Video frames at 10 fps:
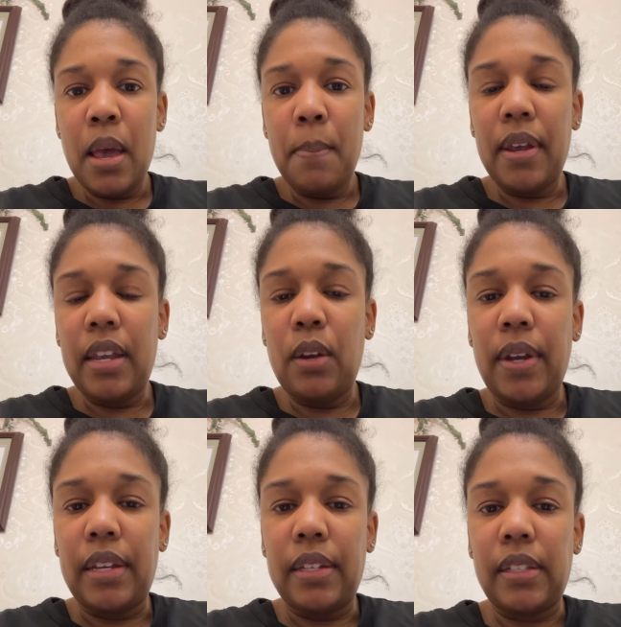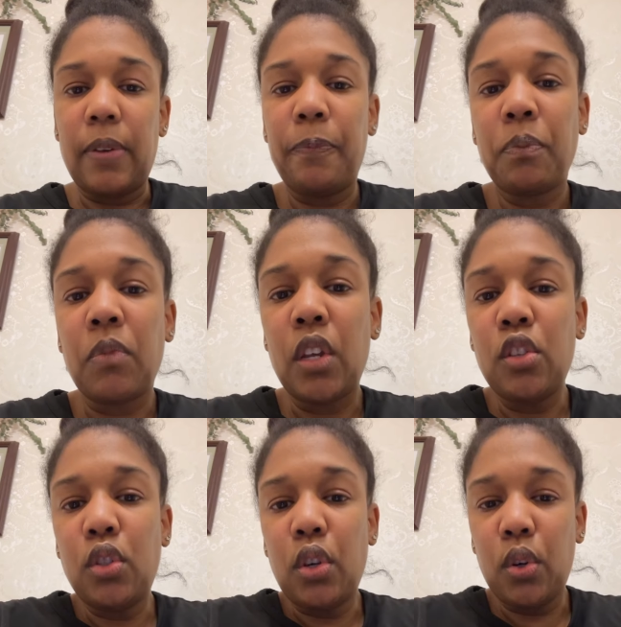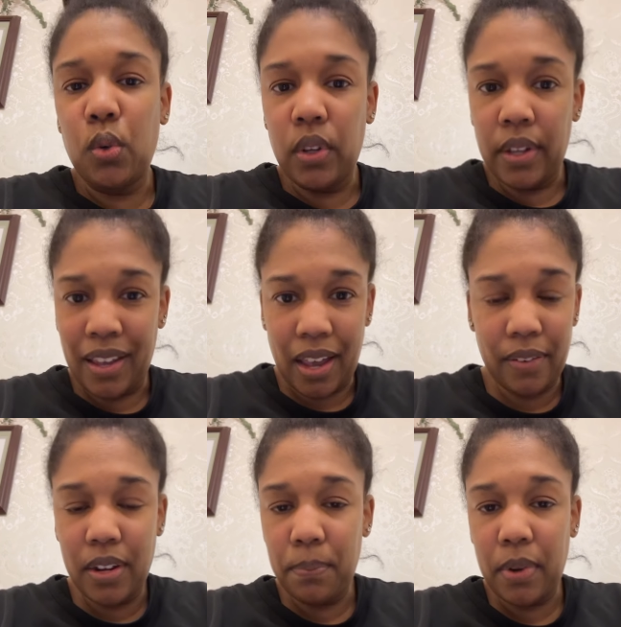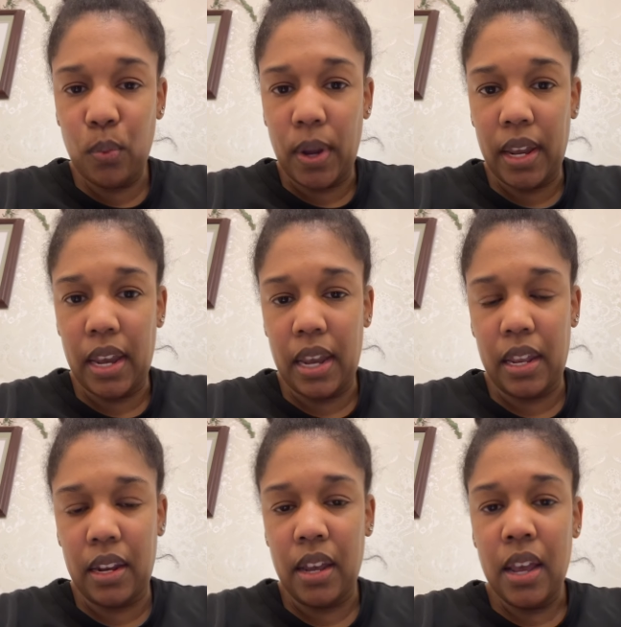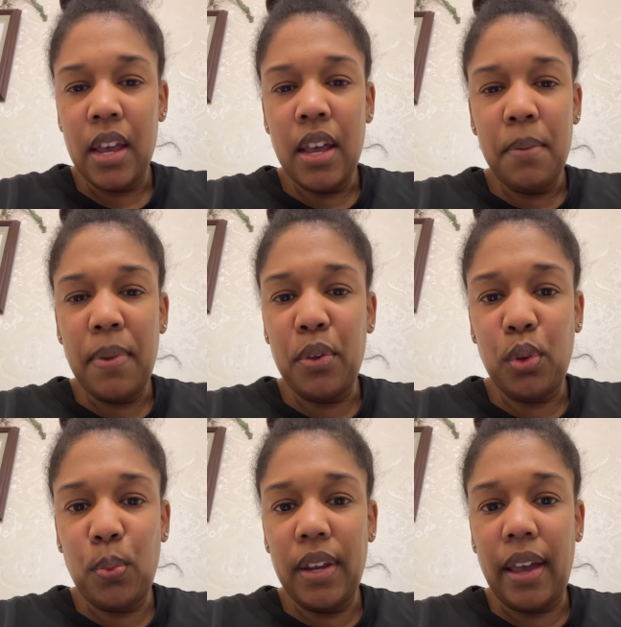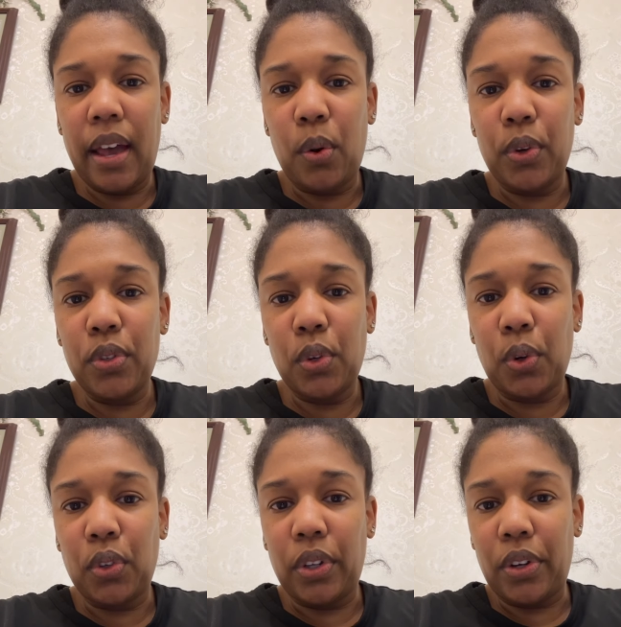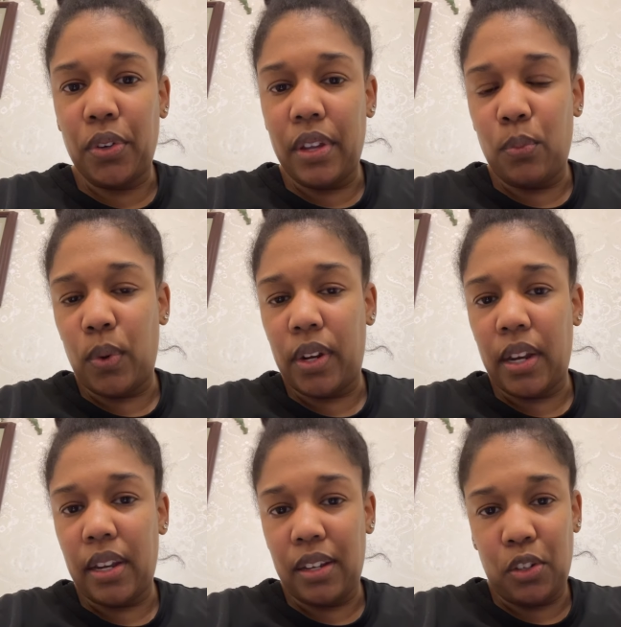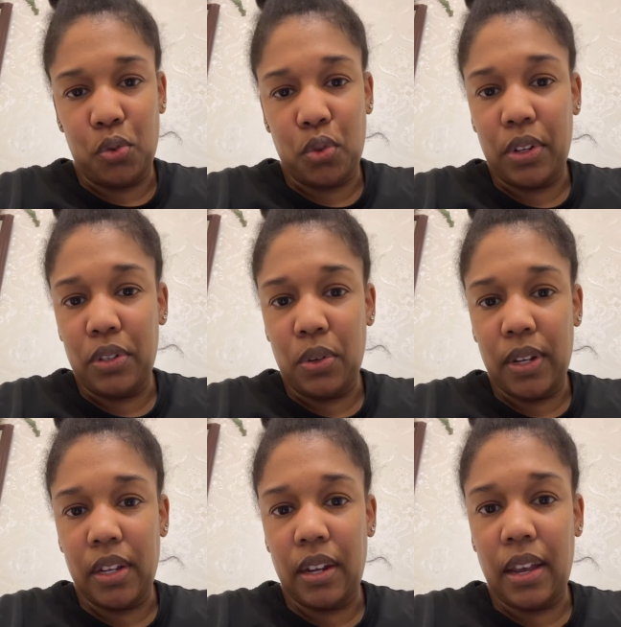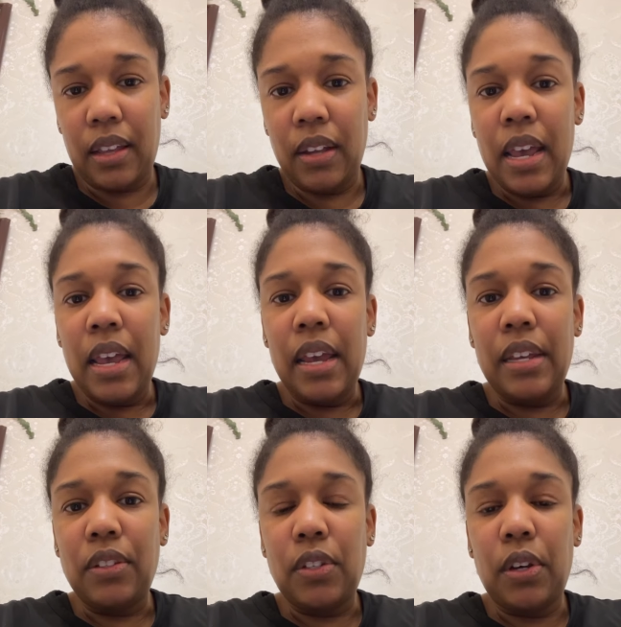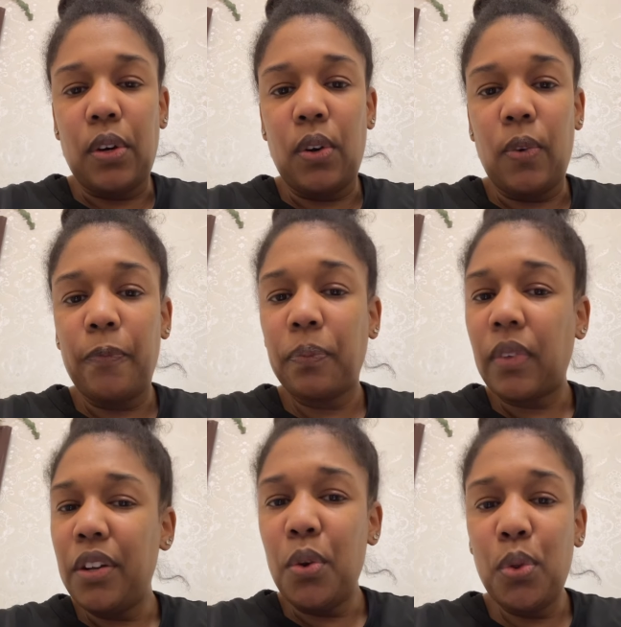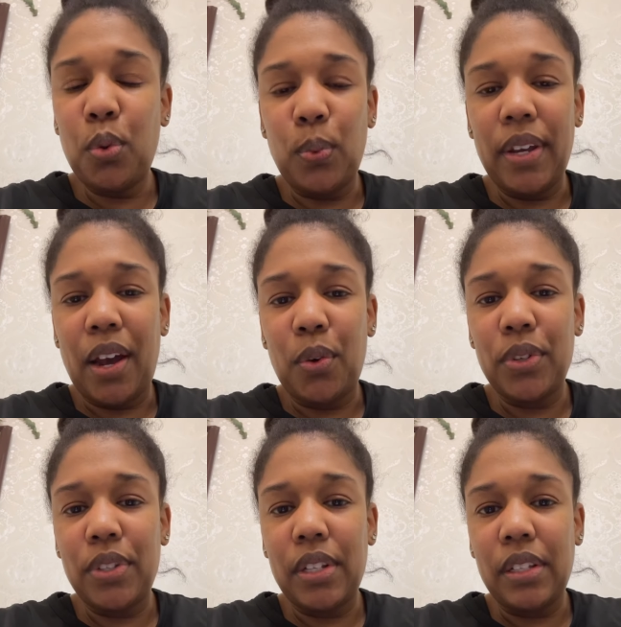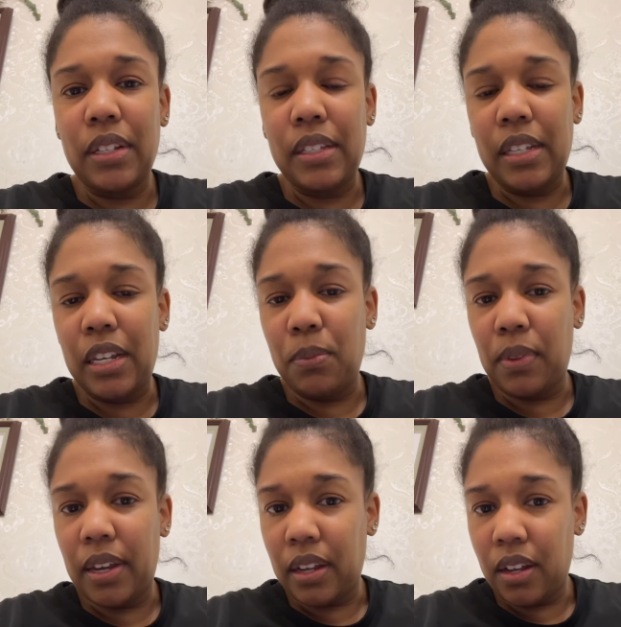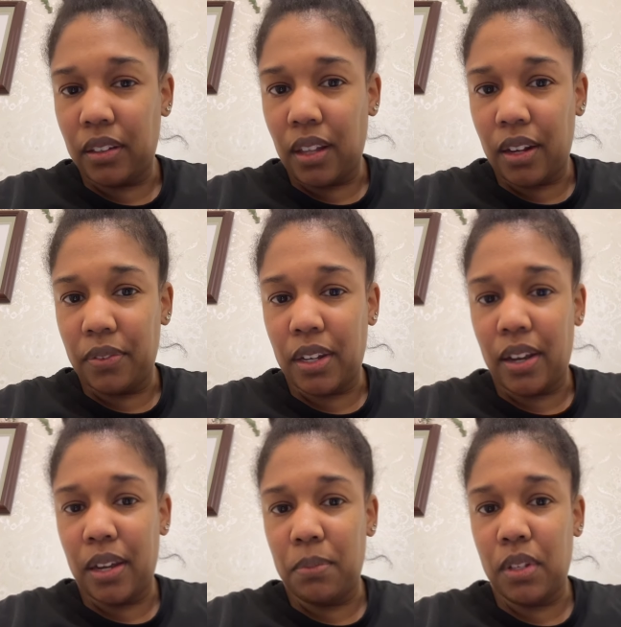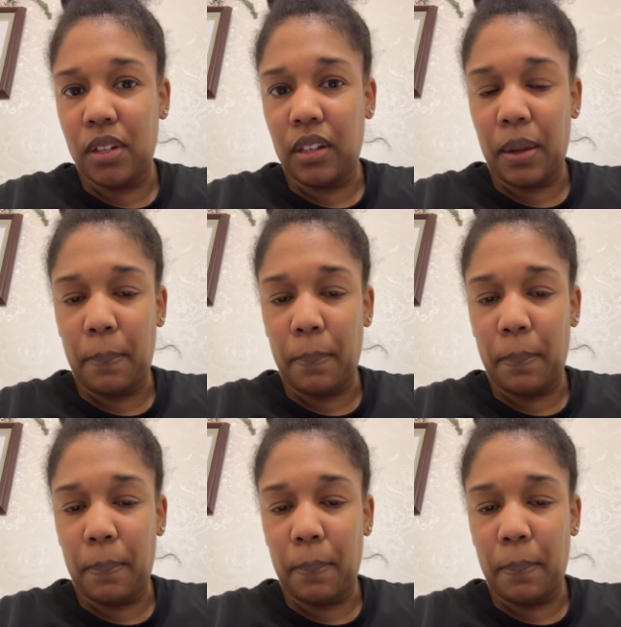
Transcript: But, anyways, so I've done my weigh in about three hours earlier than what I usually do it. And so I know three hours doesn't seem like a lot of time to like